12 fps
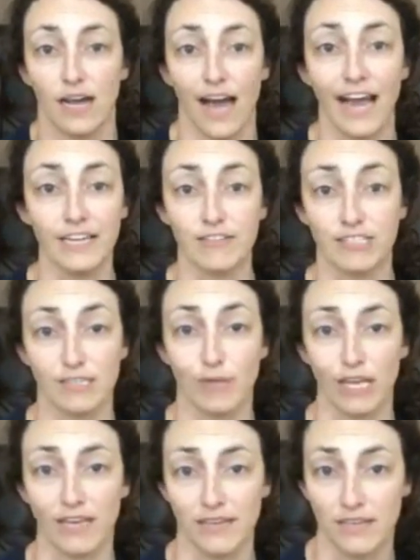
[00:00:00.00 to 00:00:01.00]
I used to
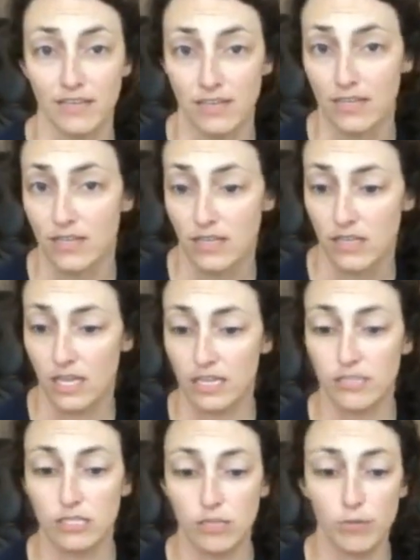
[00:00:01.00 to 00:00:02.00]
be. It
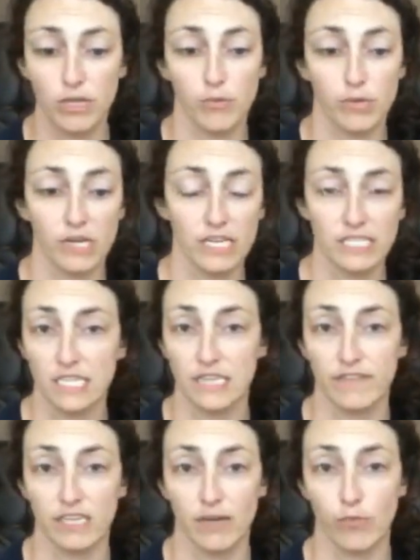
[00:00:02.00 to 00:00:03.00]
used to be a pretty
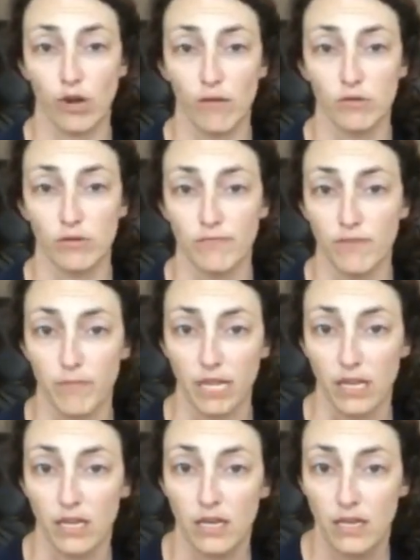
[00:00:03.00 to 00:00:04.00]
significant problem for
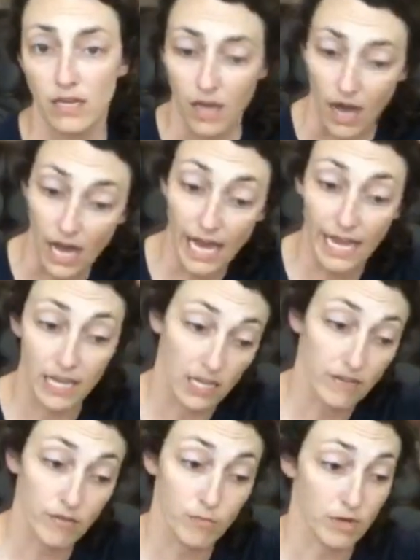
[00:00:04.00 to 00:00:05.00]
me.
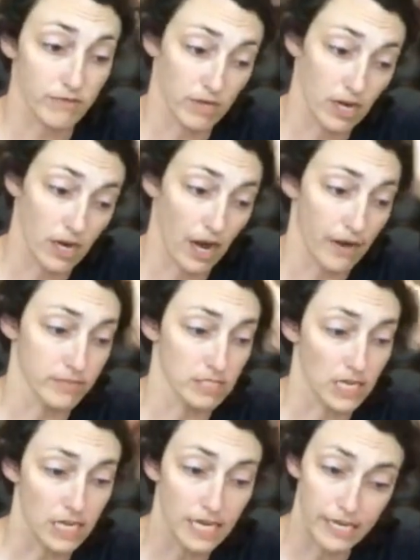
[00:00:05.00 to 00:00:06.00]
Even whenever I was a
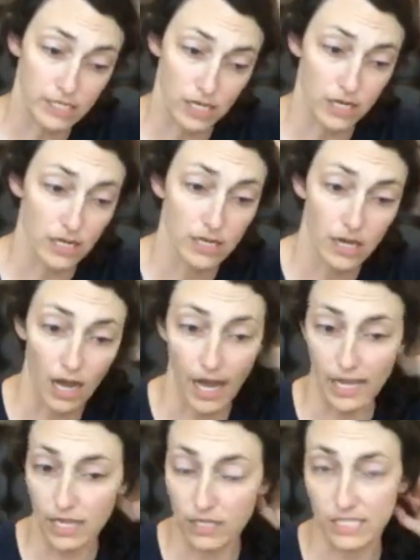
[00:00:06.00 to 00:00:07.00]
teenager,
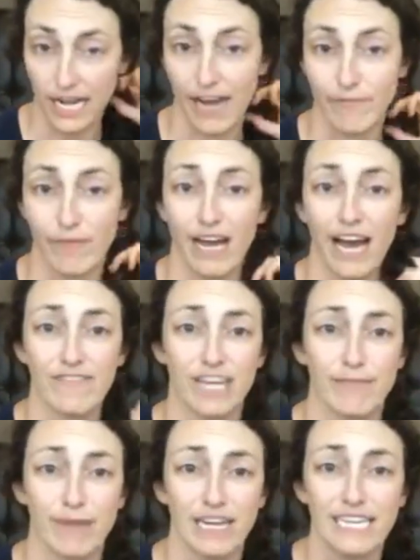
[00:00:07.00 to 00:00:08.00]
I used to have to
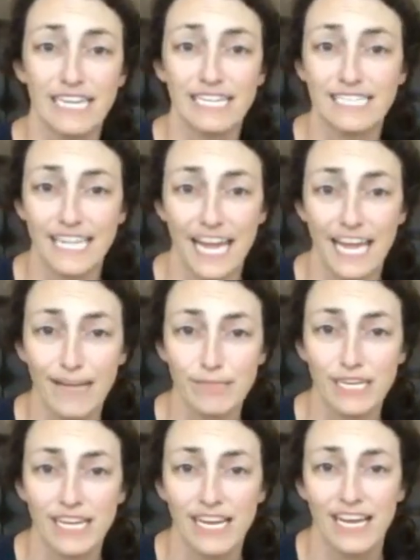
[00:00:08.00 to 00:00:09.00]
have my knees taped.
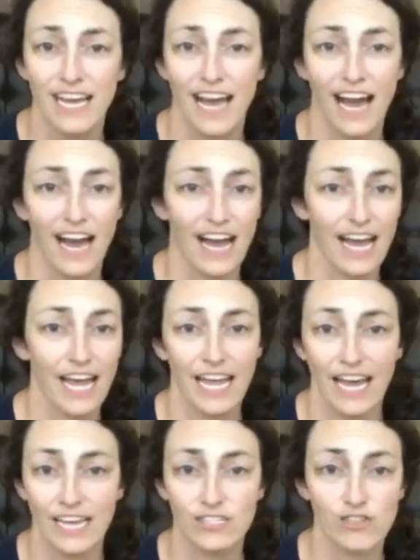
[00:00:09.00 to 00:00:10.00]
I
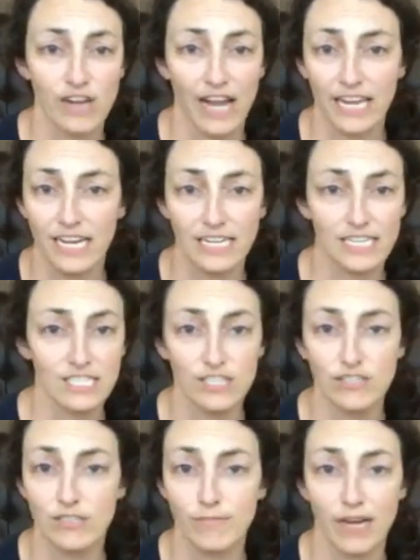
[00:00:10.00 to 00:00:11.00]
had tracking
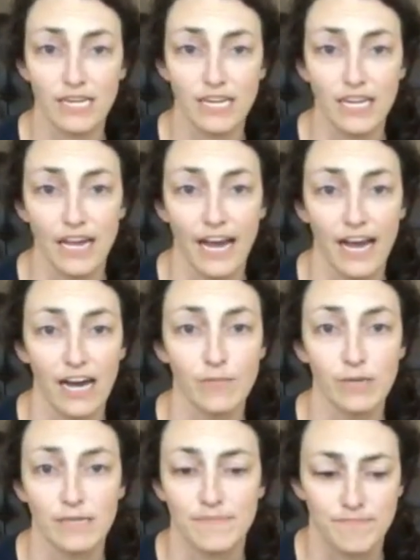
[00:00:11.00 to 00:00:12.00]
issues in my
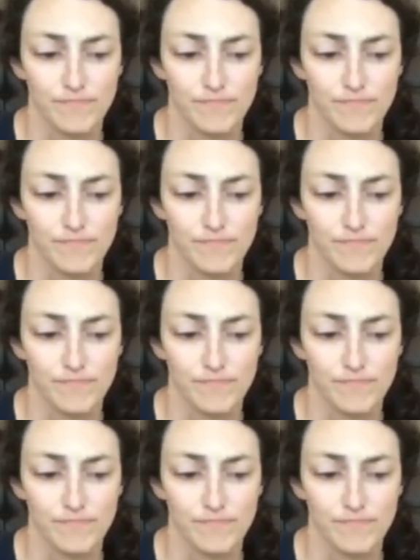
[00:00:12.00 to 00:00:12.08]
kneecap.